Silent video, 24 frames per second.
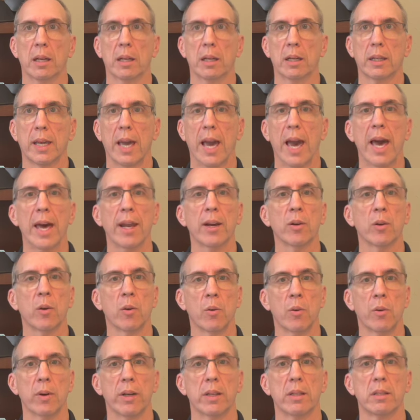
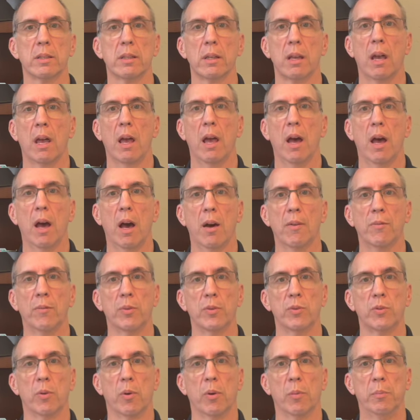categories of
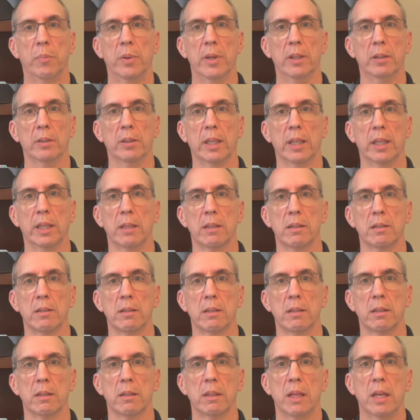resort
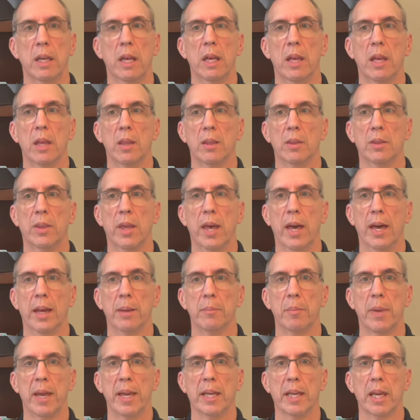buildings
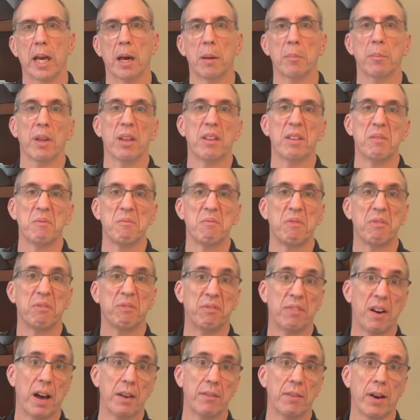that make up
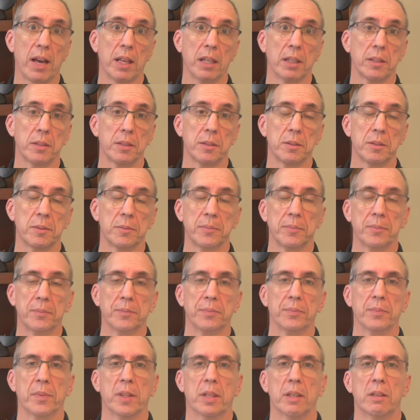5 islands.
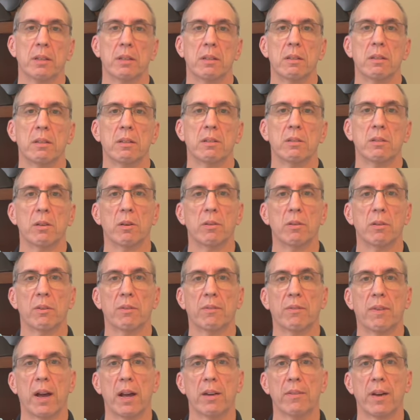So your
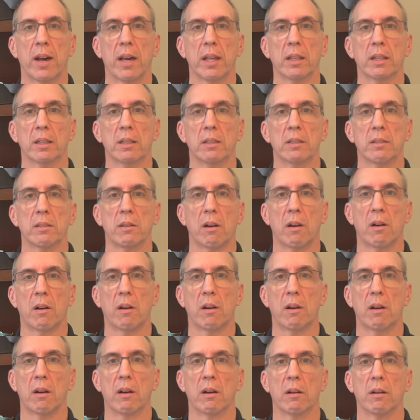5 islands
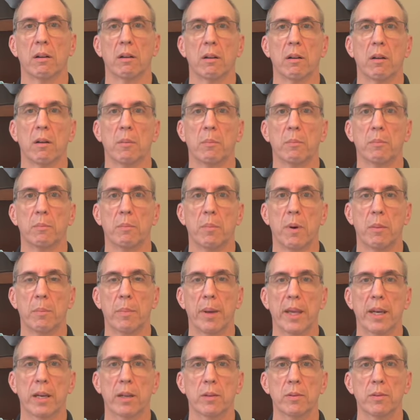are
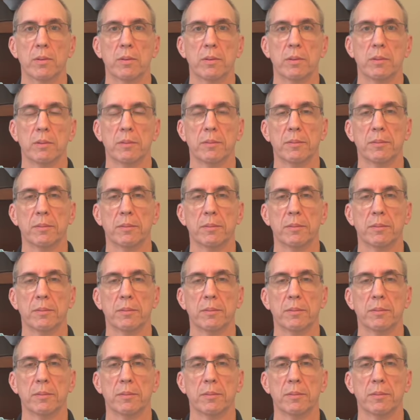Barbados,